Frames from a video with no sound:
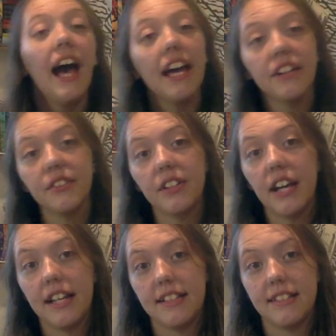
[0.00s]
I don't know
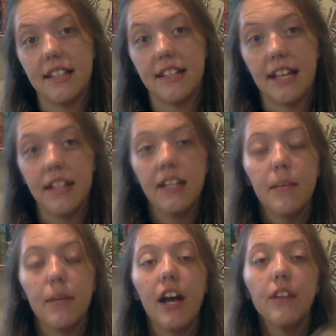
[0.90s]
how to say that,
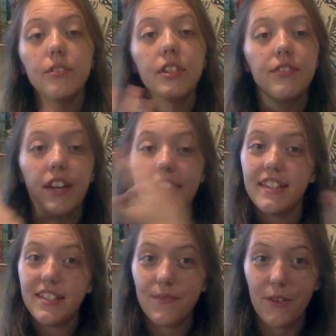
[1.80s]
but I've only read
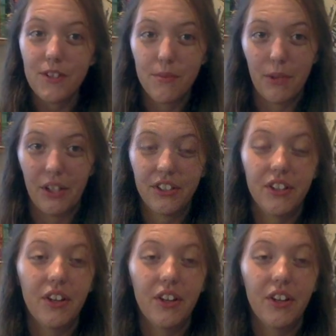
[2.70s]
this first book.